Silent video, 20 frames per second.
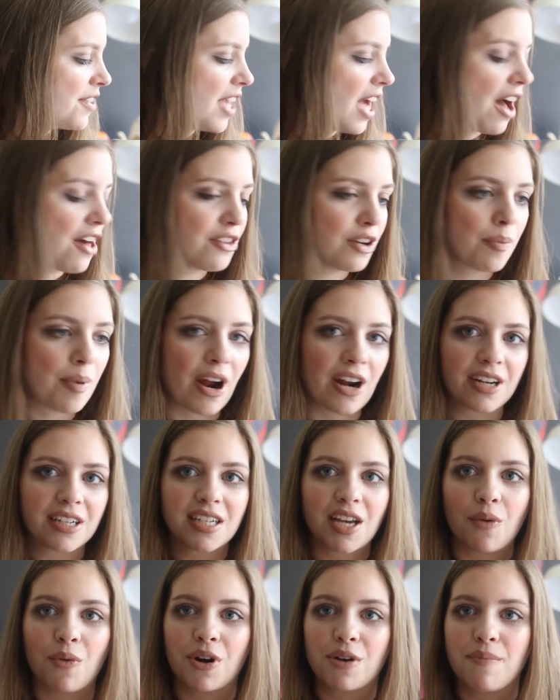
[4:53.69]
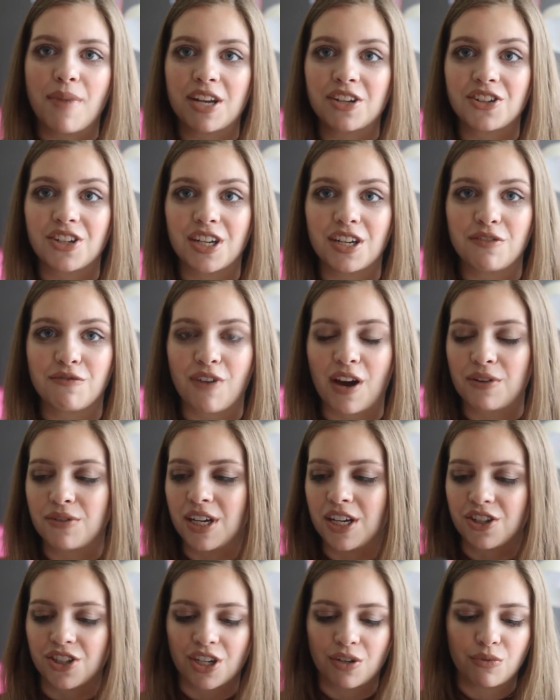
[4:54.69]
The other product I wanna mention in
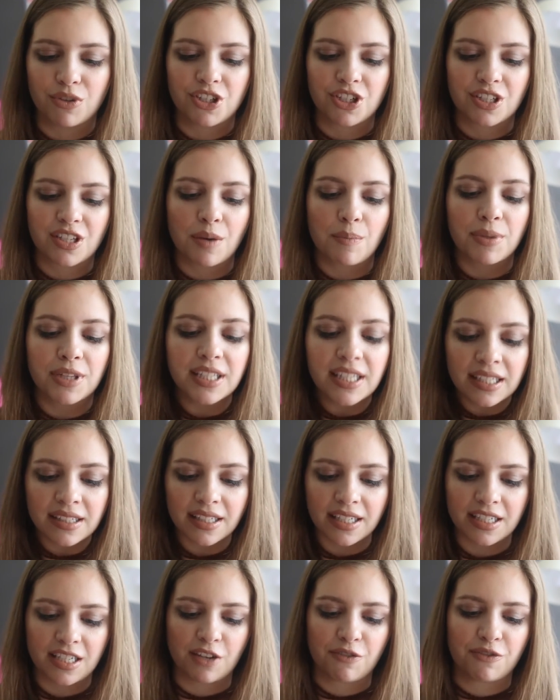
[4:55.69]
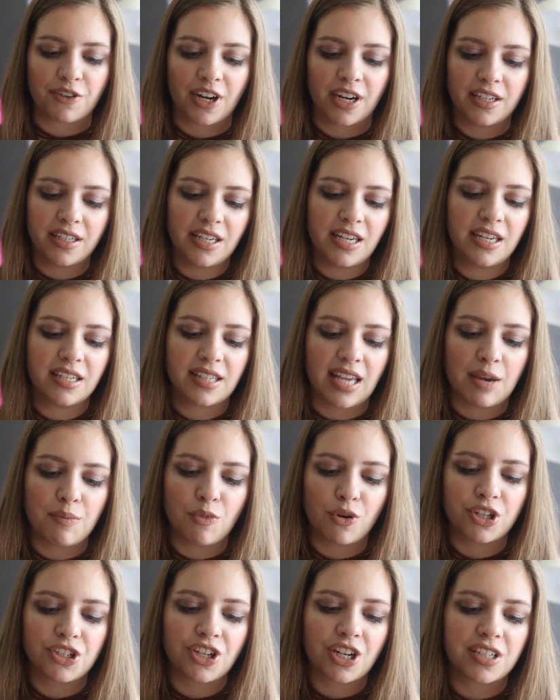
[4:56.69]
foundation, which is completely different, is a
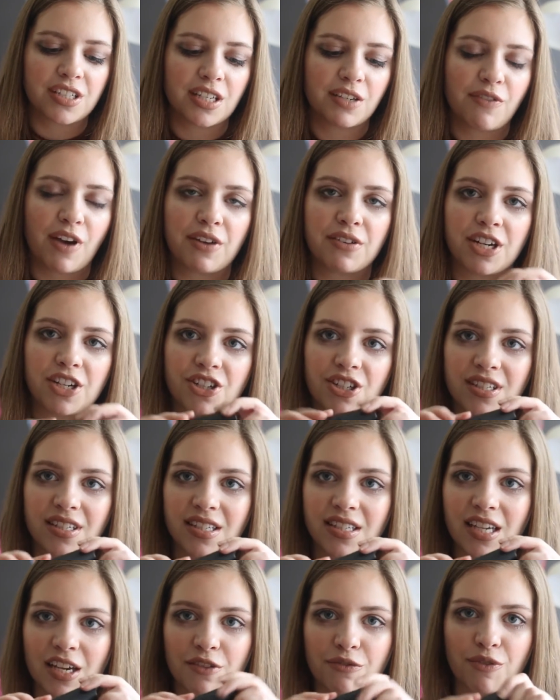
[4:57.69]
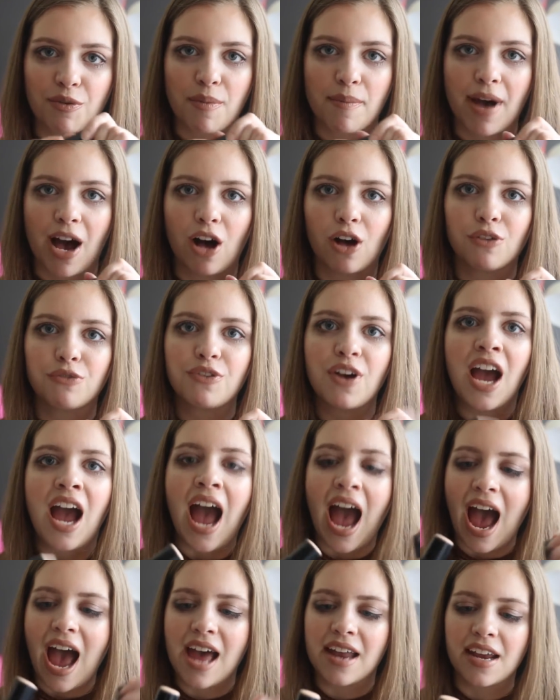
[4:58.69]
moisturizing foundation stick from e.l.f.
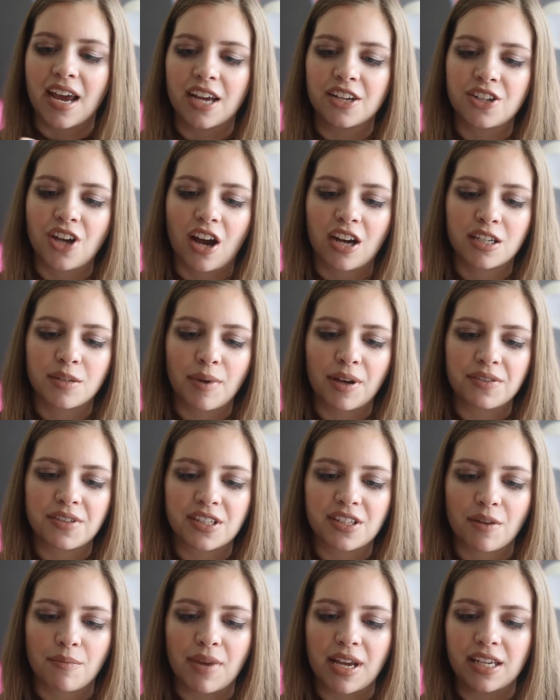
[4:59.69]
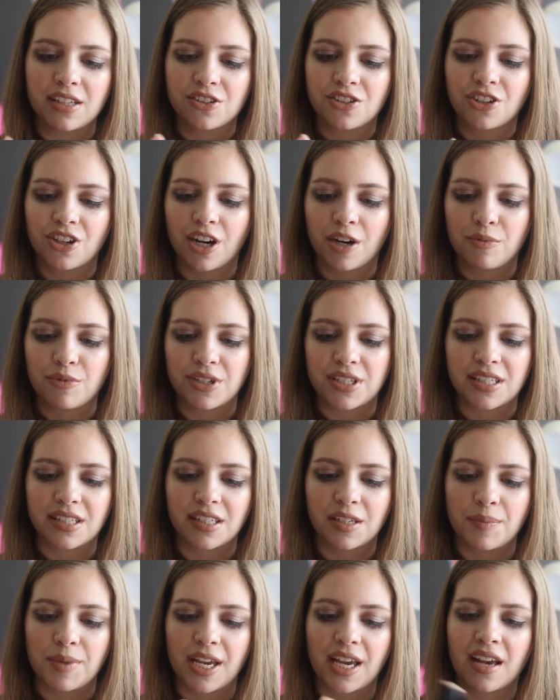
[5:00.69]
And I talked about this on my Instagram
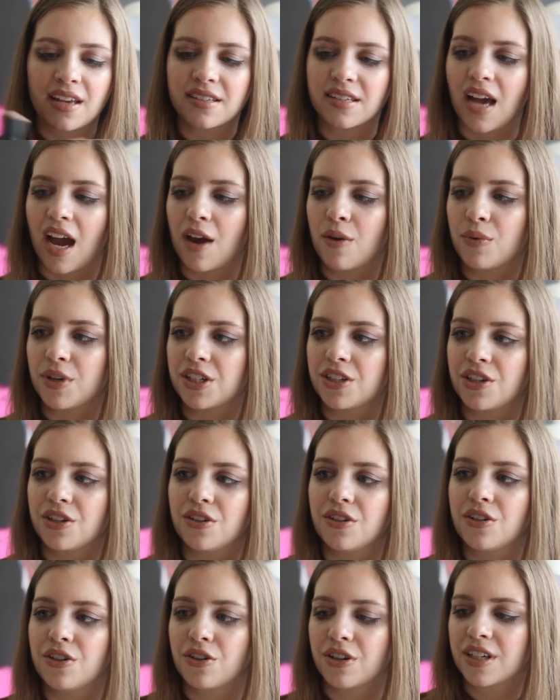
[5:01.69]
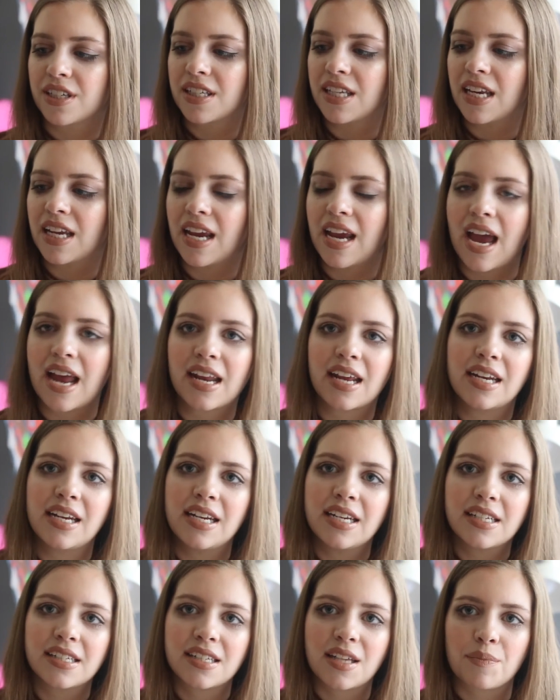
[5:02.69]
recently because I went to New York City and I
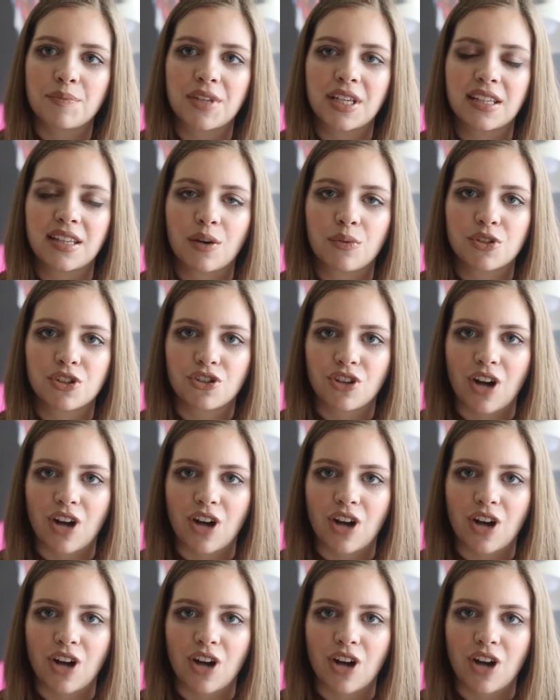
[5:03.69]
needed something that